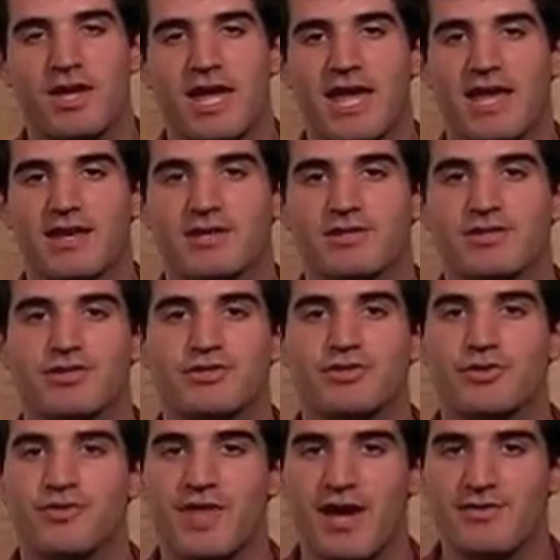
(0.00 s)
and
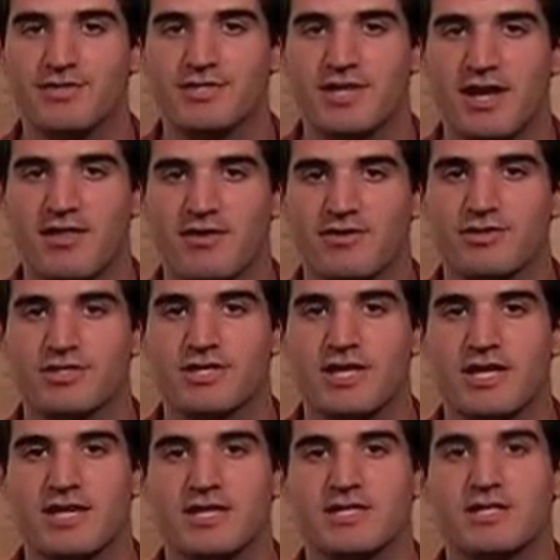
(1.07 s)
$2,000
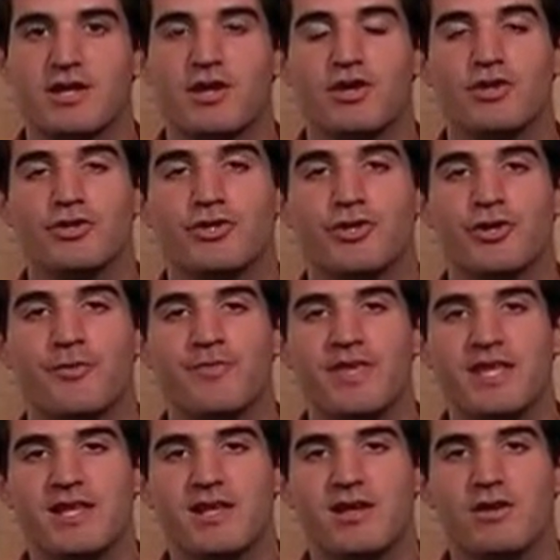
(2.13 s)
is deux
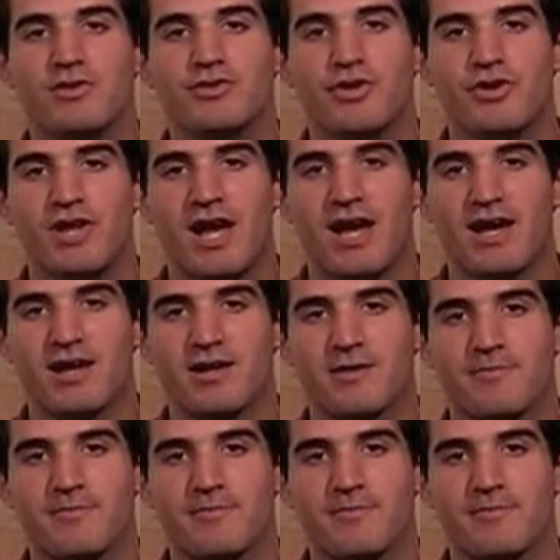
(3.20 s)
mille dollars.